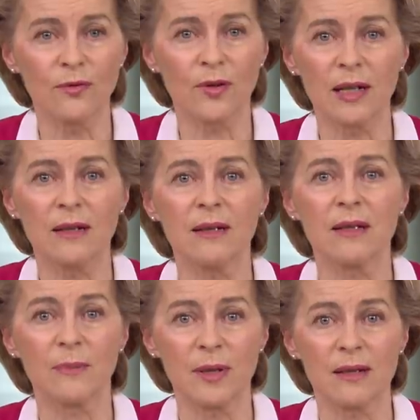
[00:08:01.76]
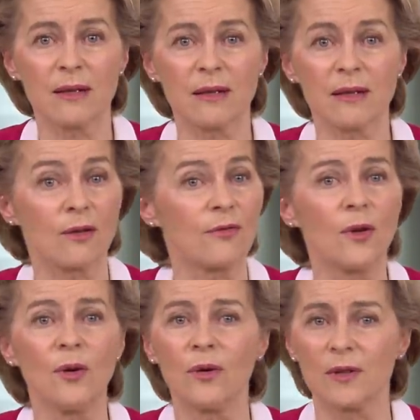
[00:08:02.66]
for Italy's businesses of
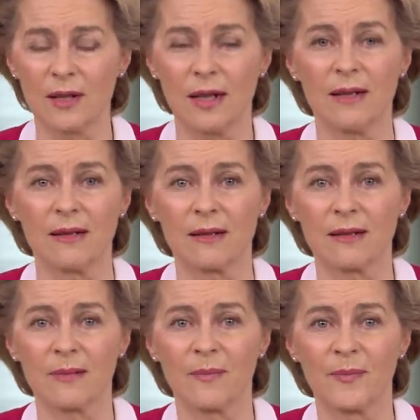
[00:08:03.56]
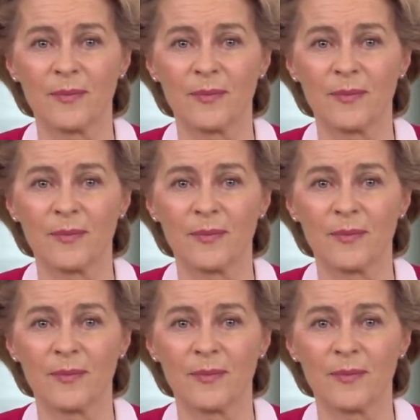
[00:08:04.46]
all sizes.